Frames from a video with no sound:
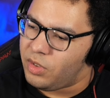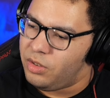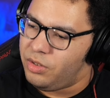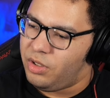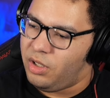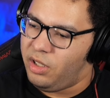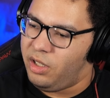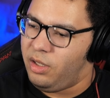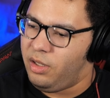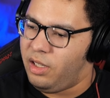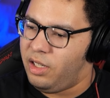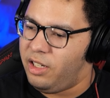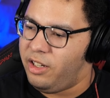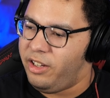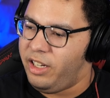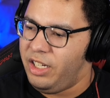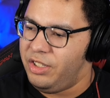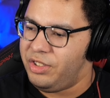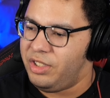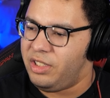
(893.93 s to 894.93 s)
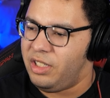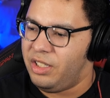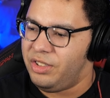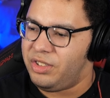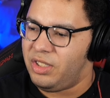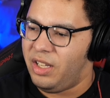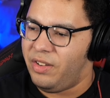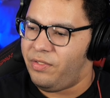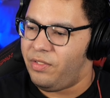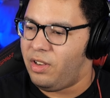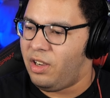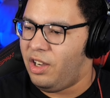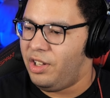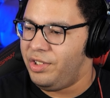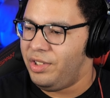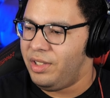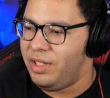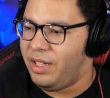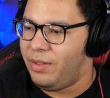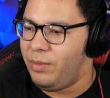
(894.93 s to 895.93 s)
So you could have easily done stuff,
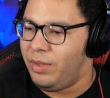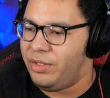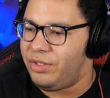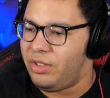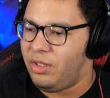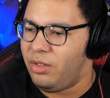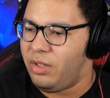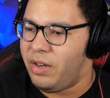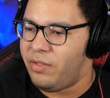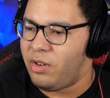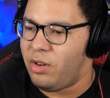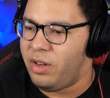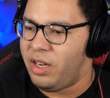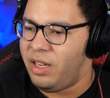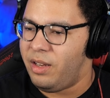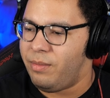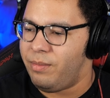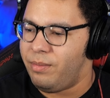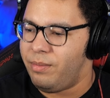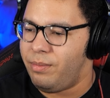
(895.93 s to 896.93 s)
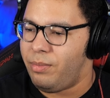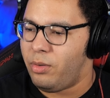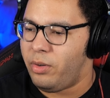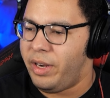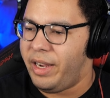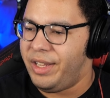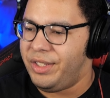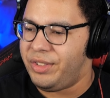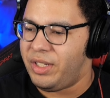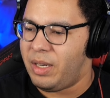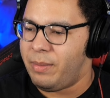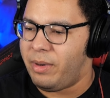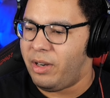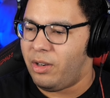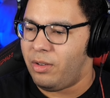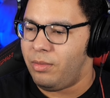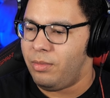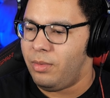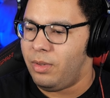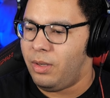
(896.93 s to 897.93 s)
all, and we're still never gonna get poor Ed's eyebrow.
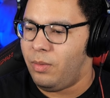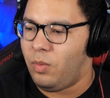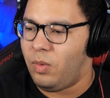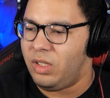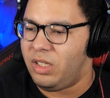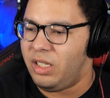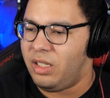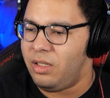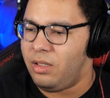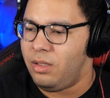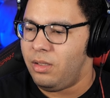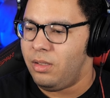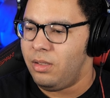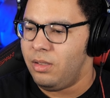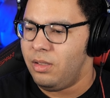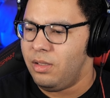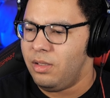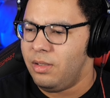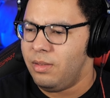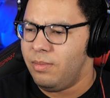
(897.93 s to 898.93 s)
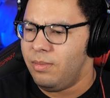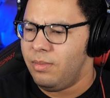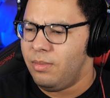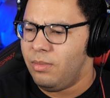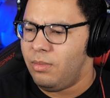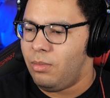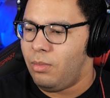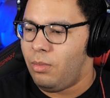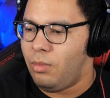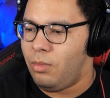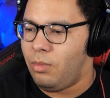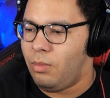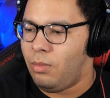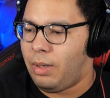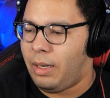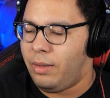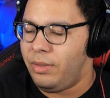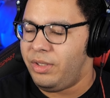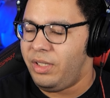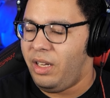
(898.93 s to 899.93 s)
What the heck?
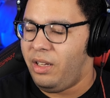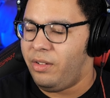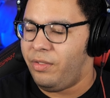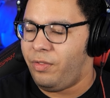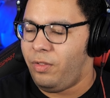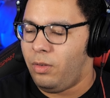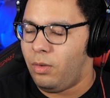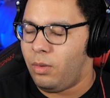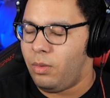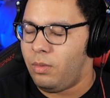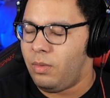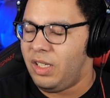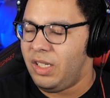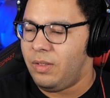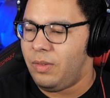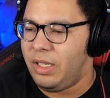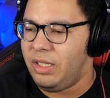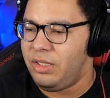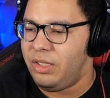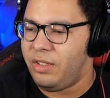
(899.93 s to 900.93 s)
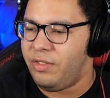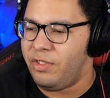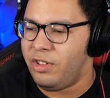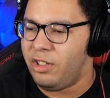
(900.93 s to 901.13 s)
Why was he in the floor? Why is he looking for a